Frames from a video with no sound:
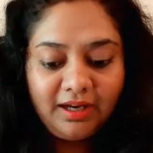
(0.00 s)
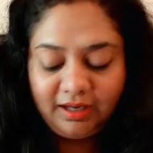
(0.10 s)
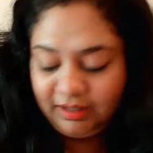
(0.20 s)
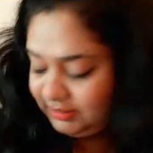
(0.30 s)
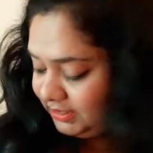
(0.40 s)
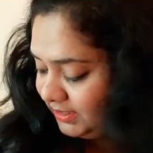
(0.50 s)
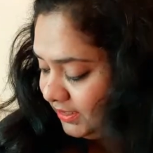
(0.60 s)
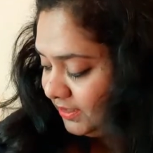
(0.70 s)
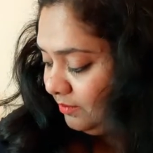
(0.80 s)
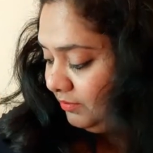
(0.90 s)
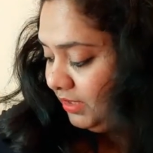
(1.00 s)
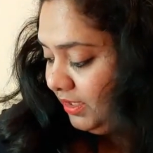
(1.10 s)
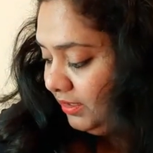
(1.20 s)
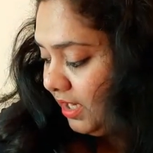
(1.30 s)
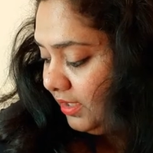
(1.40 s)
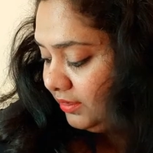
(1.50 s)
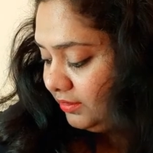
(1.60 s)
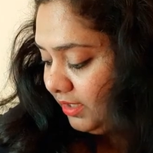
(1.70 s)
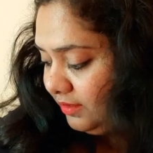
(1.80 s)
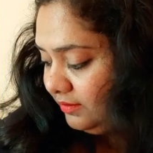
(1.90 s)
uh, this is something that
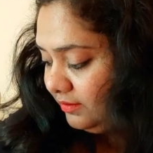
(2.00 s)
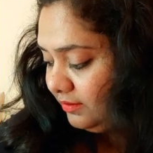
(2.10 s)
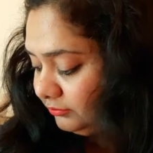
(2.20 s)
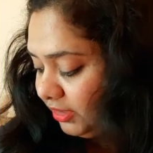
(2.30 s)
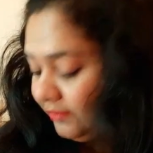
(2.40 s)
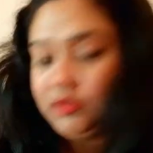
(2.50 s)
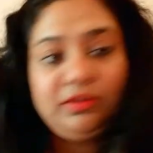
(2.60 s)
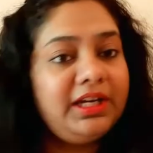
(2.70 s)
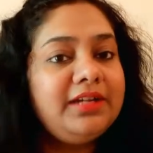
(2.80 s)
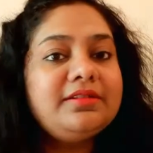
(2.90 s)
can give you great